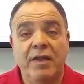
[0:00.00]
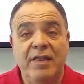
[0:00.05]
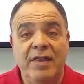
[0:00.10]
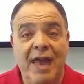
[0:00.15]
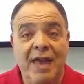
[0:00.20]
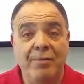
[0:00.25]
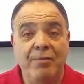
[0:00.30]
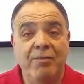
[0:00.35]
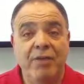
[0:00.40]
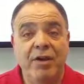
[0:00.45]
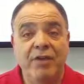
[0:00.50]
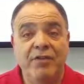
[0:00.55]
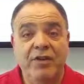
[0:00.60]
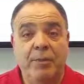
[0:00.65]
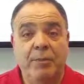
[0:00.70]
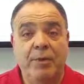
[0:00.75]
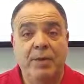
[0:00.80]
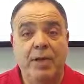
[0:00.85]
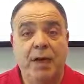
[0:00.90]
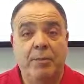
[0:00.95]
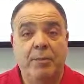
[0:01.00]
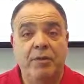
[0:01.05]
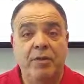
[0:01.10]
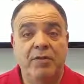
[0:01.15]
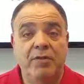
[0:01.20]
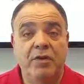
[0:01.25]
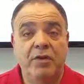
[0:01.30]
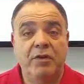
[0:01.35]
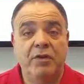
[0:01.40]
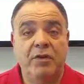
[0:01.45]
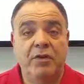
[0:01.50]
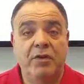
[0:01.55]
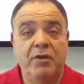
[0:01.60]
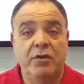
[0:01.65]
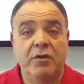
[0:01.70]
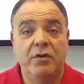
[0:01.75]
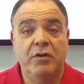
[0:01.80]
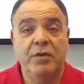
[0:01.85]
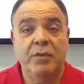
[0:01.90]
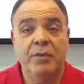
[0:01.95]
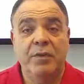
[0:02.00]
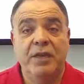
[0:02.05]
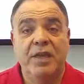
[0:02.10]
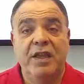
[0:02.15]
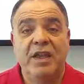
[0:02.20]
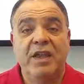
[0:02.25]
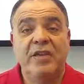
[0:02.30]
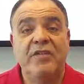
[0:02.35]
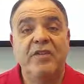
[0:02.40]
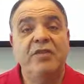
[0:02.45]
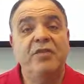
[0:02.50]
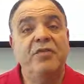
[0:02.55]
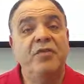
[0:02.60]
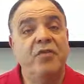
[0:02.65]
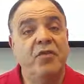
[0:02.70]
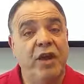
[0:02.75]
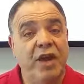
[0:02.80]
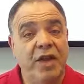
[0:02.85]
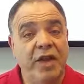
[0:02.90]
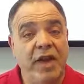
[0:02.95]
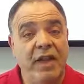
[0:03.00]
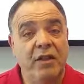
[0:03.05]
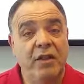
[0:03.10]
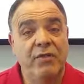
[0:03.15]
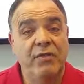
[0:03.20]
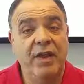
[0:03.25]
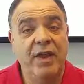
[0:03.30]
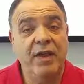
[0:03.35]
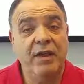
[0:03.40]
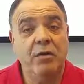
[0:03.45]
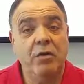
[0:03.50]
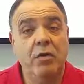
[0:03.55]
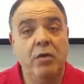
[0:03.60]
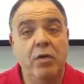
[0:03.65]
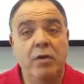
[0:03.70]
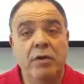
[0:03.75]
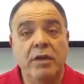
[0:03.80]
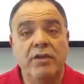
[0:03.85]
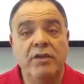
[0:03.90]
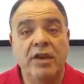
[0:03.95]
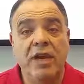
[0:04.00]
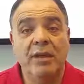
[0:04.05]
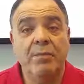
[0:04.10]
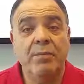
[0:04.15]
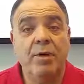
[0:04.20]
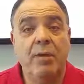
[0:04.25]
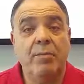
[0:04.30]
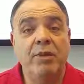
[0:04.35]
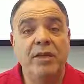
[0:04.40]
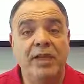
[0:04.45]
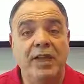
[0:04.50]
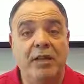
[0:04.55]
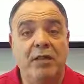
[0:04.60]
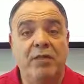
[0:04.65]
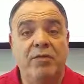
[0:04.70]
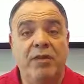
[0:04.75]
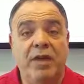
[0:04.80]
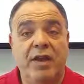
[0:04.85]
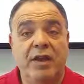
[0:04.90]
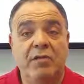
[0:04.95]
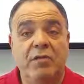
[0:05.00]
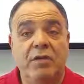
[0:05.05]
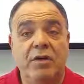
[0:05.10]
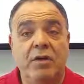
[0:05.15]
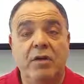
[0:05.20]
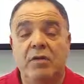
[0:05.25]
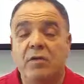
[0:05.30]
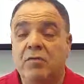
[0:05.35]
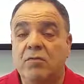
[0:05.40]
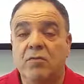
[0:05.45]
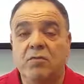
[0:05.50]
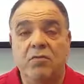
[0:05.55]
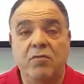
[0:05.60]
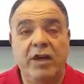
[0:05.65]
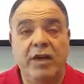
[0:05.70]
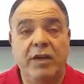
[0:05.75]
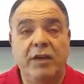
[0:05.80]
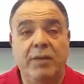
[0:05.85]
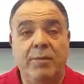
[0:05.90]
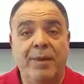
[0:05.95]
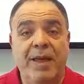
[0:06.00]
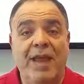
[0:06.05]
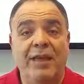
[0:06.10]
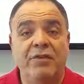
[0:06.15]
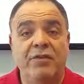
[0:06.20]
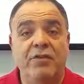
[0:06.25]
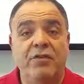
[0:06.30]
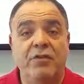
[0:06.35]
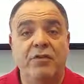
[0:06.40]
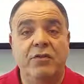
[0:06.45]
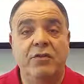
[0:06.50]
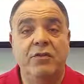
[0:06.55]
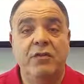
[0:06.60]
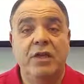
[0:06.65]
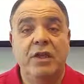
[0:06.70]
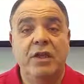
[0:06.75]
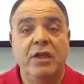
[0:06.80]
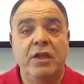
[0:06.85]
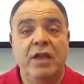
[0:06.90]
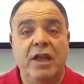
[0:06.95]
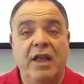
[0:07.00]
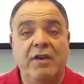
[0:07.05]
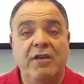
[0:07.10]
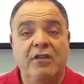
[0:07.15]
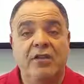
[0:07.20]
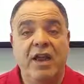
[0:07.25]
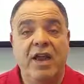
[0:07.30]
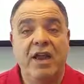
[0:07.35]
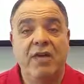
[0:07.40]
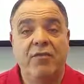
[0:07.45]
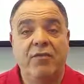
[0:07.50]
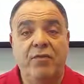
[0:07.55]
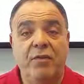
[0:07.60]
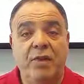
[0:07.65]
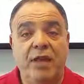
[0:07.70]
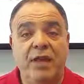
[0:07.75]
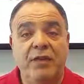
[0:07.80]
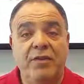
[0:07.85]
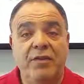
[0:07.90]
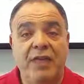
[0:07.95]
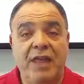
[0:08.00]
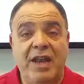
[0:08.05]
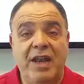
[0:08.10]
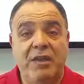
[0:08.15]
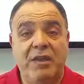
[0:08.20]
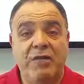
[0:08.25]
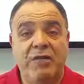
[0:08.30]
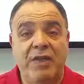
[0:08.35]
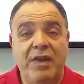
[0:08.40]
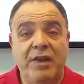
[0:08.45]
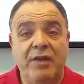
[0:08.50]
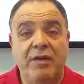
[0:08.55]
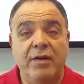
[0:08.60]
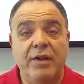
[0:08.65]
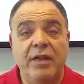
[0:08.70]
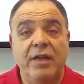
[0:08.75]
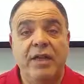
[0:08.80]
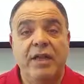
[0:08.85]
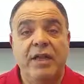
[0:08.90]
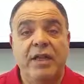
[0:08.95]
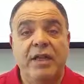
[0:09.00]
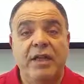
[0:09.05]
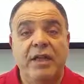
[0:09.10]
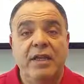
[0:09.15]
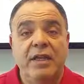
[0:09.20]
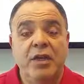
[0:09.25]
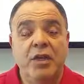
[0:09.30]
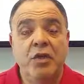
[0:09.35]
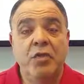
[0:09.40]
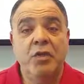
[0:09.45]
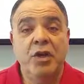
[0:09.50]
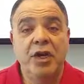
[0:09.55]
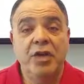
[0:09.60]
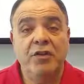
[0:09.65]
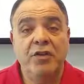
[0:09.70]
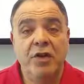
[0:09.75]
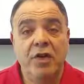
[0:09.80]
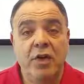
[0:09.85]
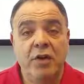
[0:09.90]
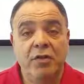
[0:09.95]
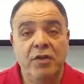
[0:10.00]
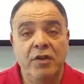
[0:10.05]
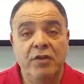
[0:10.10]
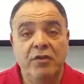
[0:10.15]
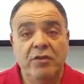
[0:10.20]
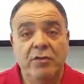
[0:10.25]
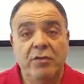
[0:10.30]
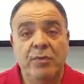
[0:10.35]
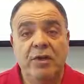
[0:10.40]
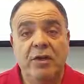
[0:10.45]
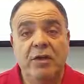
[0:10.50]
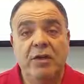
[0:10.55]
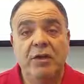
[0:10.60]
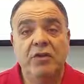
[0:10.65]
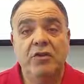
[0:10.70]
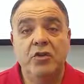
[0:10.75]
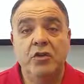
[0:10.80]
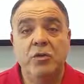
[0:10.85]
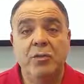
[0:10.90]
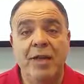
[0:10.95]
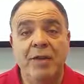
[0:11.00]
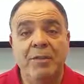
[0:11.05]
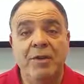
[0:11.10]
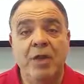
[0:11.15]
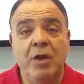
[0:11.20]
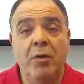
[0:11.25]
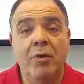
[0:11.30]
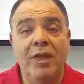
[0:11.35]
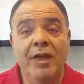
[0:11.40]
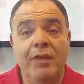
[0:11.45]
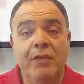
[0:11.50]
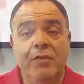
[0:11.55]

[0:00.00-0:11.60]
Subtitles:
that brings up a couple of concerns. Is it a freight elevator or is it a public elevator where regular passengers and staff will enter that elevator? You need to know this because you may be going